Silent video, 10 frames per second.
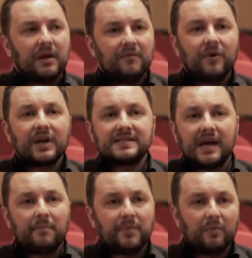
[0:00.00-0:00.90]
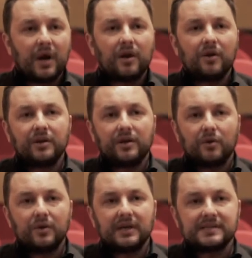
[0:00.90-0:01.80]
For example, another
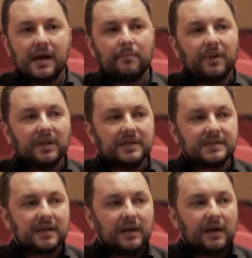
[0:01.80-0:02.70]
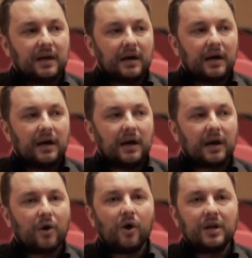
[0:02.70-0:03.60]
good example is
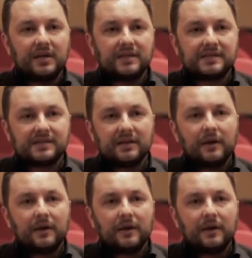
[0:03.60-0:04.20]
Konjic,